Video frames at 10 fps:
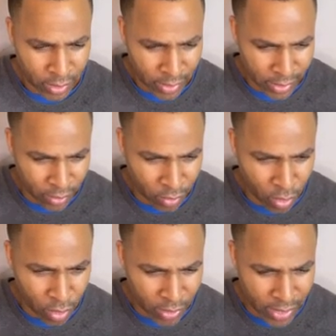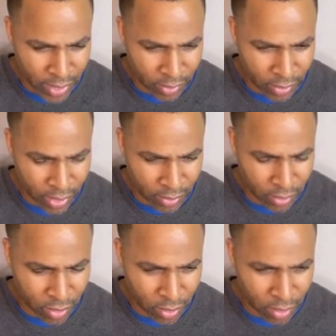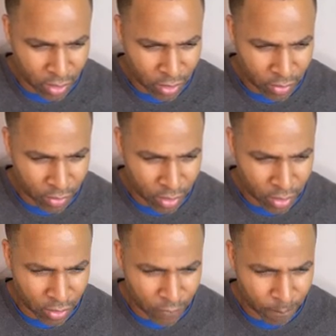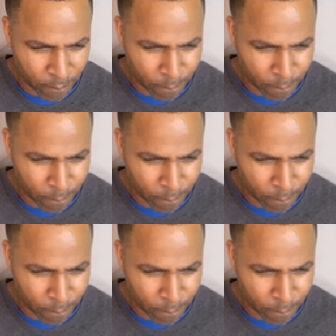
in in in the the